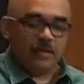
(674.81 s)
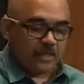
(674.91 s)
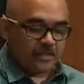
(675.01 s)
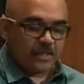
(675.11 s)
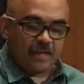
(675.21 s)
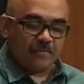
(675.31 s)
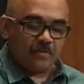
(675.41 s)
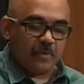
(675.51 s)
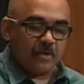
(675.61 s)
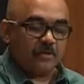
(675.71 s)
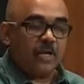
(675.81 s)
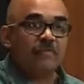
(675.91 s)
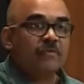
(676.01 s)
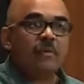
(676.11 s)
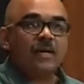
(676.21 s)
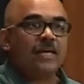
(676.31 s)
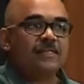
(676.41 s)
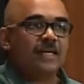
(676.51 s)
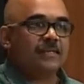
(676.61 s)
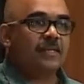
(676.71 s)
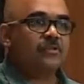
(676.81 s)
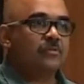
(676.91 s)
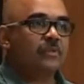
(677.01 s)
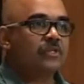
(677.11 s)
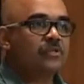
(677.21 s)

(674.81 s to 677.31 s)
It's everywhere. Everyone has access to it.